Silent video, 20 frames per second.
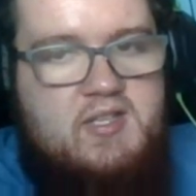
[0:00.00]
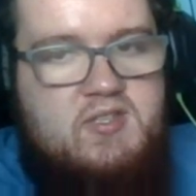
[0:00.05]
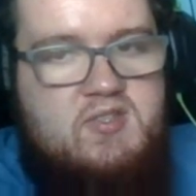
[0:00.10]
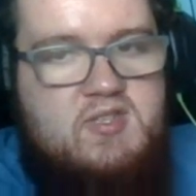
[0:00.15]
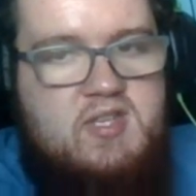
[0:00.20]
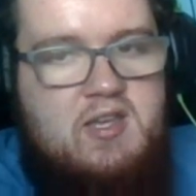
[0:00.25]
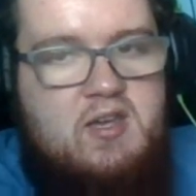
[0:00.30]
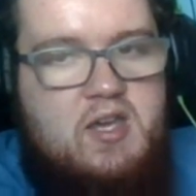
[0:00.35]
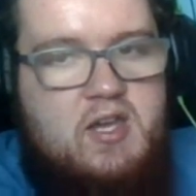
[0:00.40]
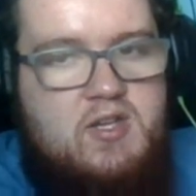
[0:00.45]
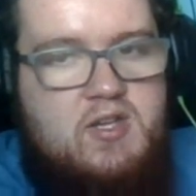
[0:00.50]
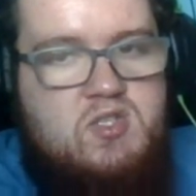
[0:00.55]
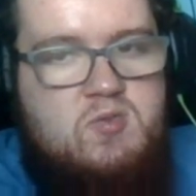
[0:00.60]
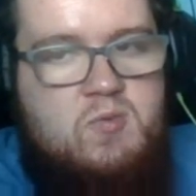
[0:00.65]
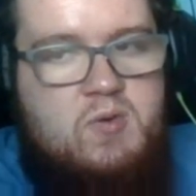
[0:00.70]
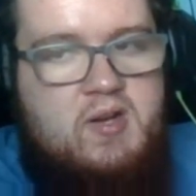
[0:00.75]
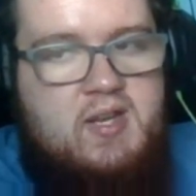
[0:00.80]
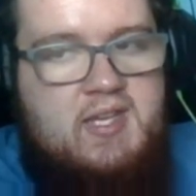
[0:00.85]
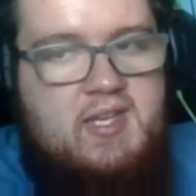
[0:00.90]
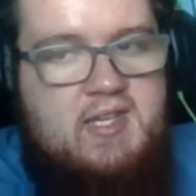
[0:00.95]
Seahawks,
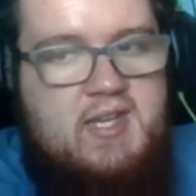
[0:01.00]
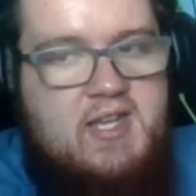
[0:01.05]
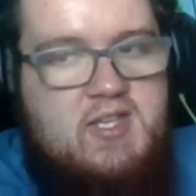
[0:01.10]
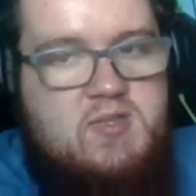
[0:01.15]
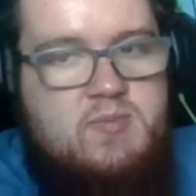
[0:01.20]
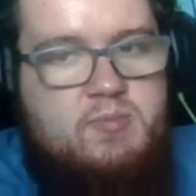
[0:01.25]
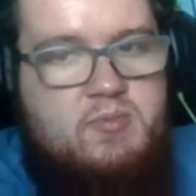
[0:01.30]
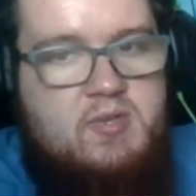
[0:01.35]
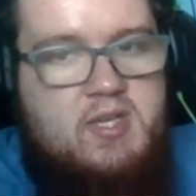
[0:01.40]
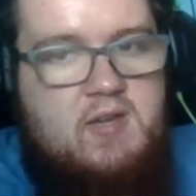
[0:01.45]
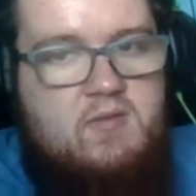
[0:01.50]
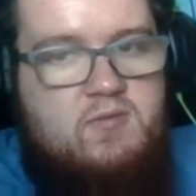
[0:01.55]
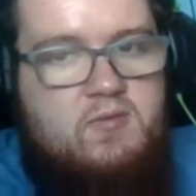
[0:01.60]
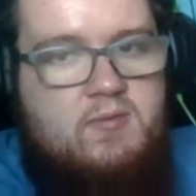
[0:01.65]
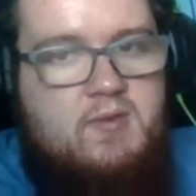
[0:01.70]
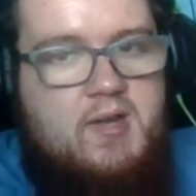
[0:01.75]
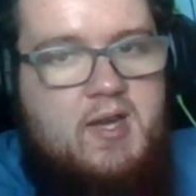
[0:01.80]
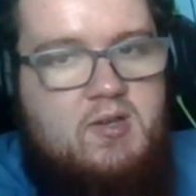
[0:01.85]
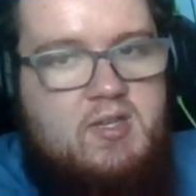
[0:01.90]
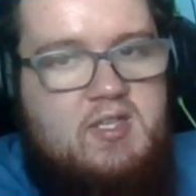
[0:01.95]
where he has played
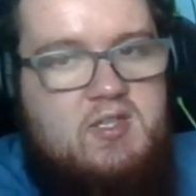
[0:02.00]
throughout